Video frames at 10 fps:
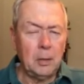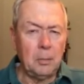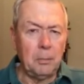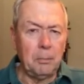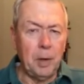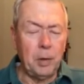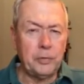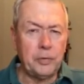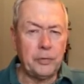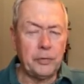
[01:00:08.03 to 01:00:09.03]

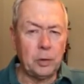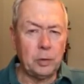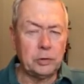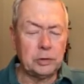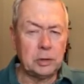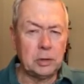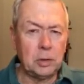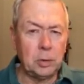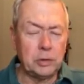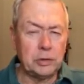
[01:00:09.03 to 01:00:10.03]
Both of those
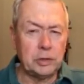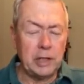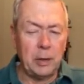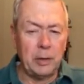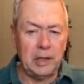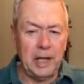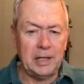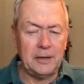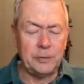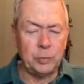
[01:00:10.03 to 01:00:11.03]
courses are
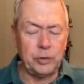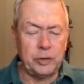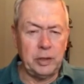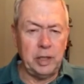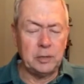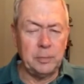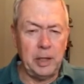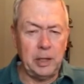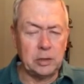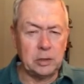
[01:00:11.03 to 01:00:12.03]
electives within each
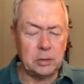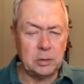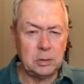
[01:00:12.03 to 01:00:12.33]
major,